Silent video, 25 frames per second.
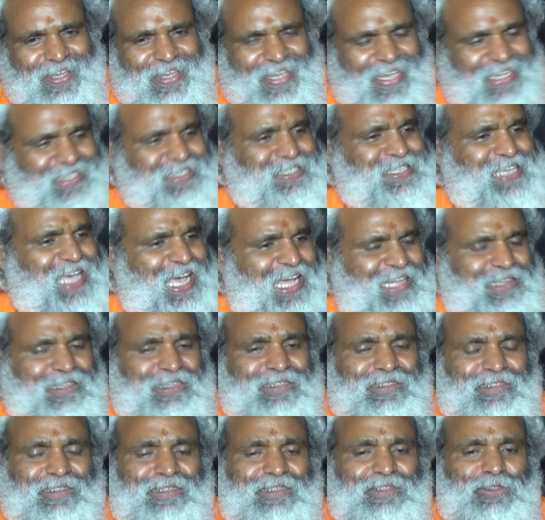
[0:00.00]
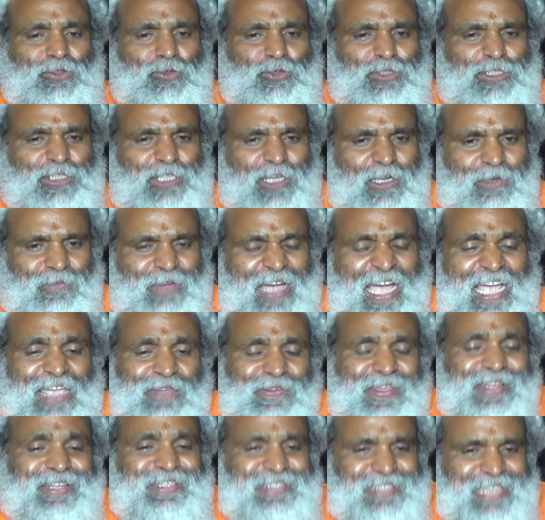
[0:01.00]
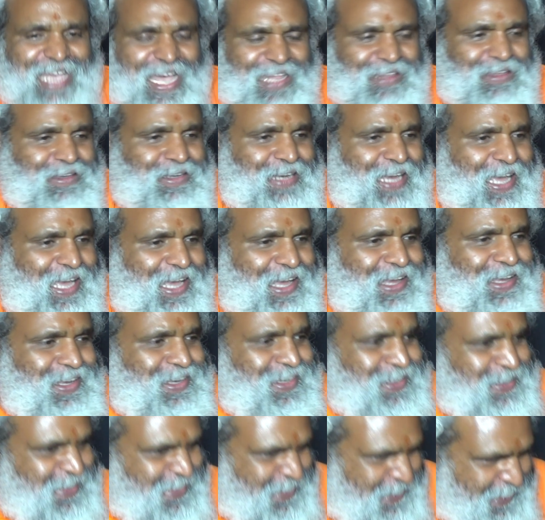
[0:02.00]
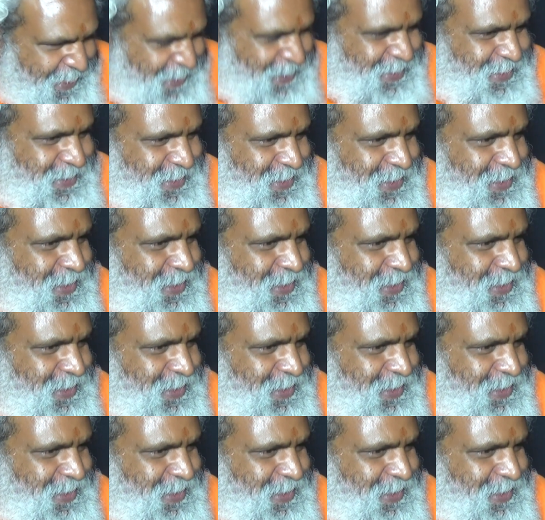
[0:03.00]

a sadhaka to survive in sadhana needs